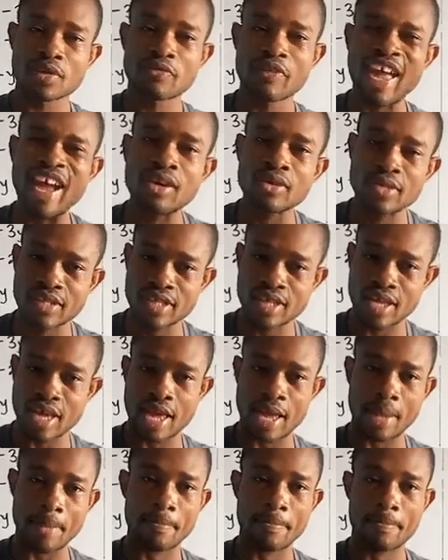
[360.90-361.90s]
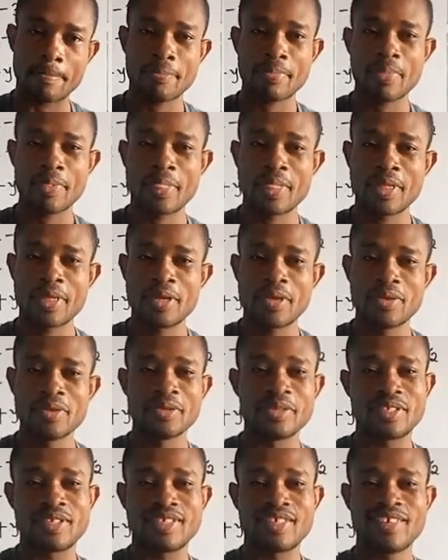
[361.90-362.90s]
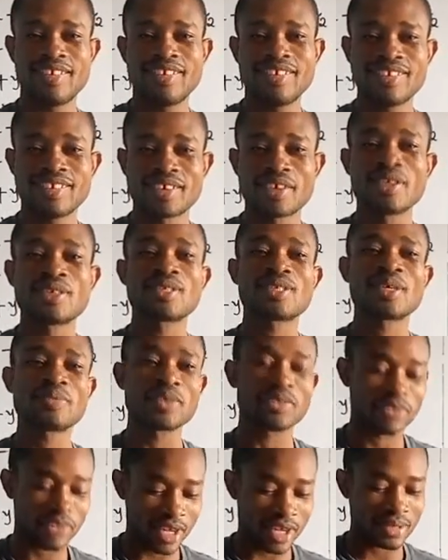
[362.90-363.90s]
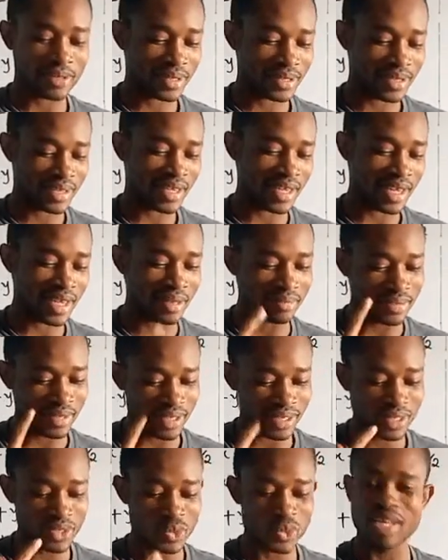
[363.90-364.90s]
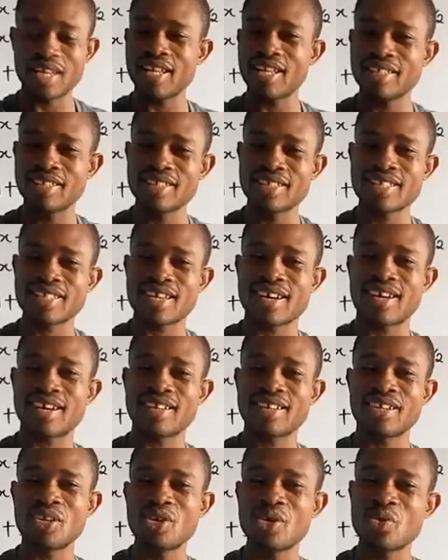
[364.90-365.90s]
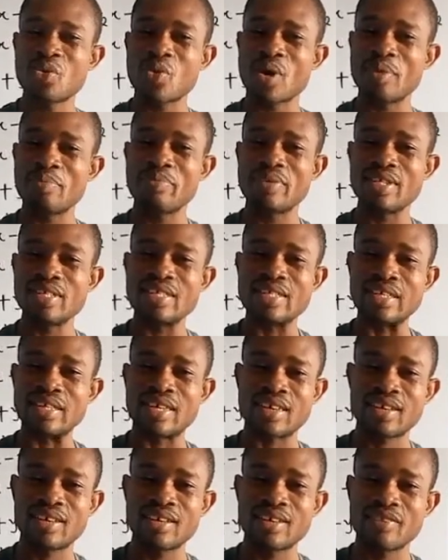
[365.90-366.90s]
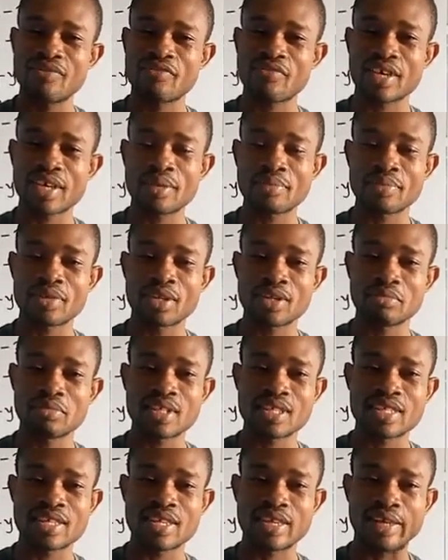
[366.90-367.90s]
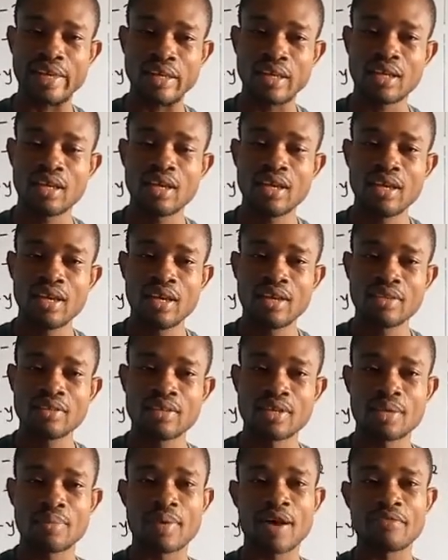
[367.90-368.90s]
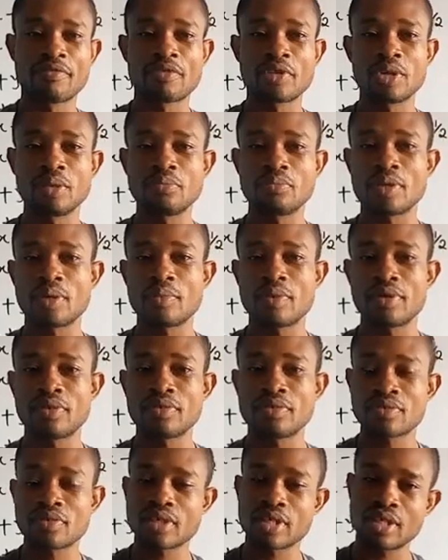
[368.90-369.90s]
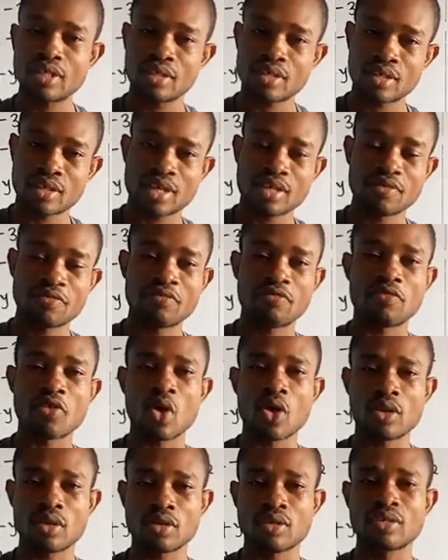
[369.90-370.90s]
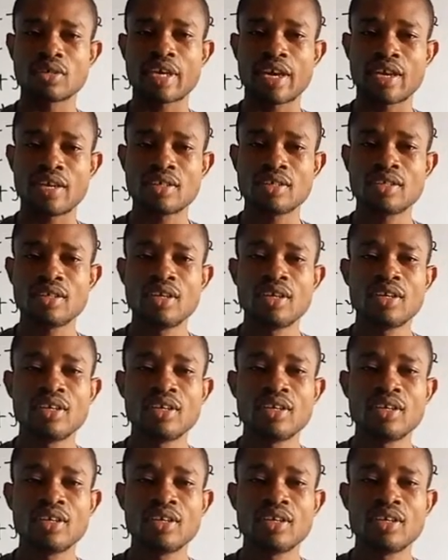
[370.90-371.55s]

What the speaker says: of LCM. You see, concept of LCM. These we learn it at lower basic, if I am not mistaken. They're about from primary 3 and 4, okay?